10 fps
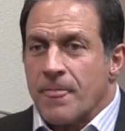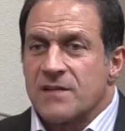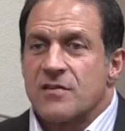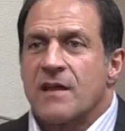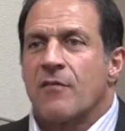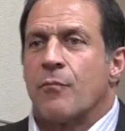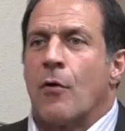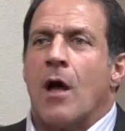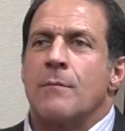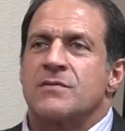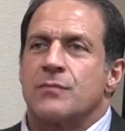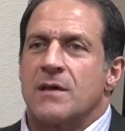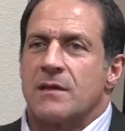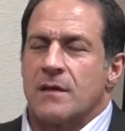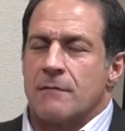And so they have problems
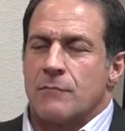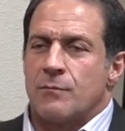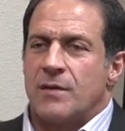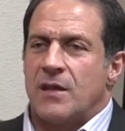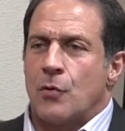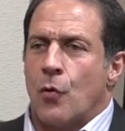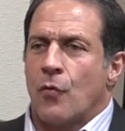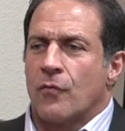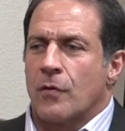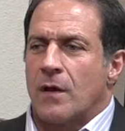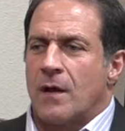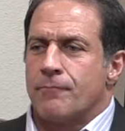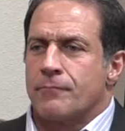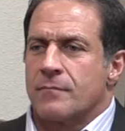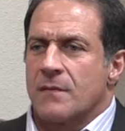with being over
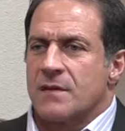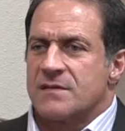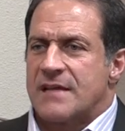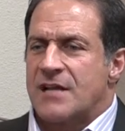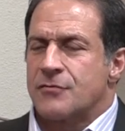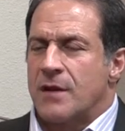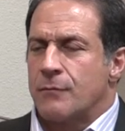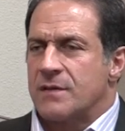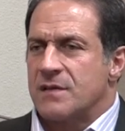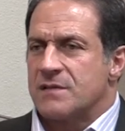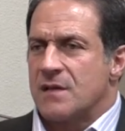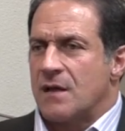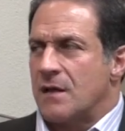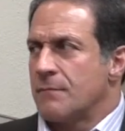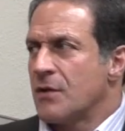saturated with these
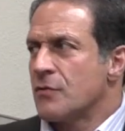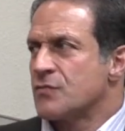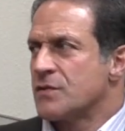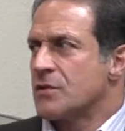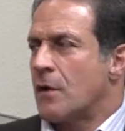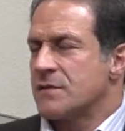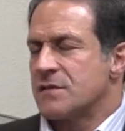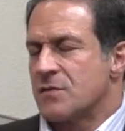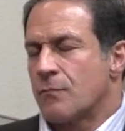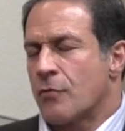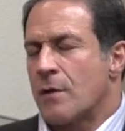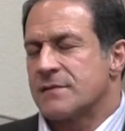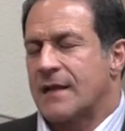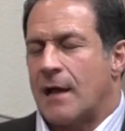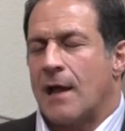minerals, which causes some
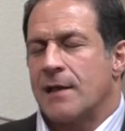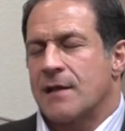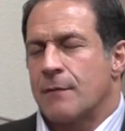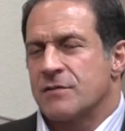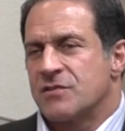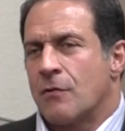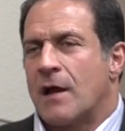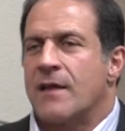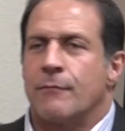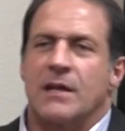problems. Like iodine was so high they would